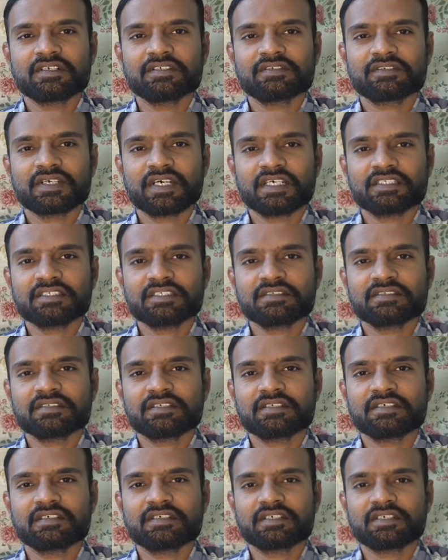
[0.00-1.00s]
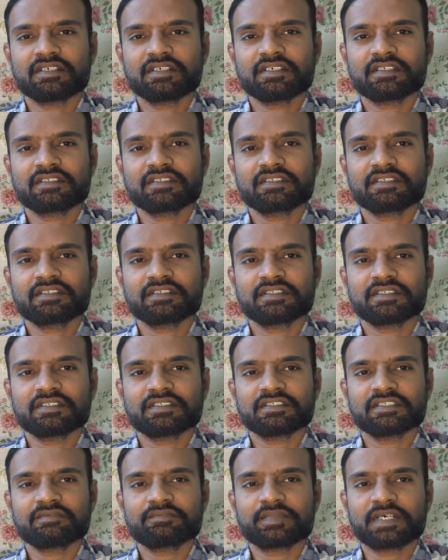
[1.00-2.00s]
So as I said, inductor
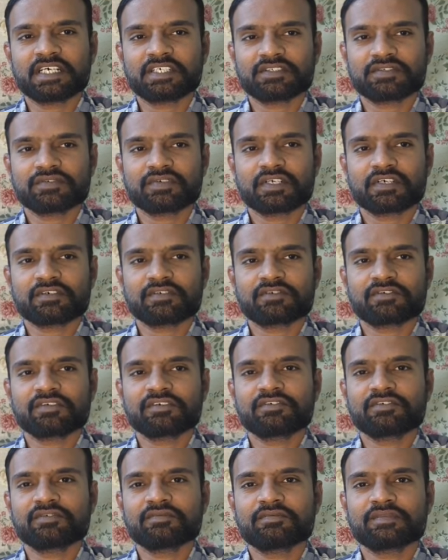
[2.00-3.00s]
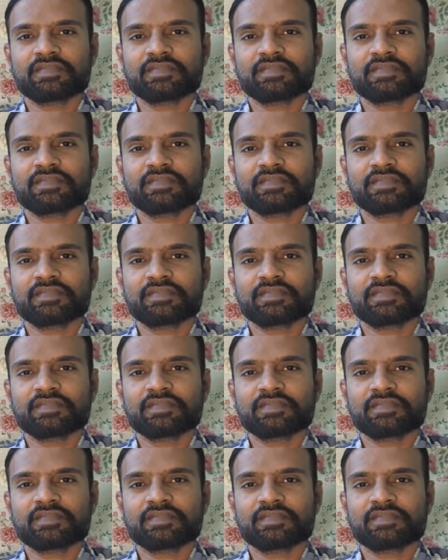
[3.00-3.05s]
is a passive electronic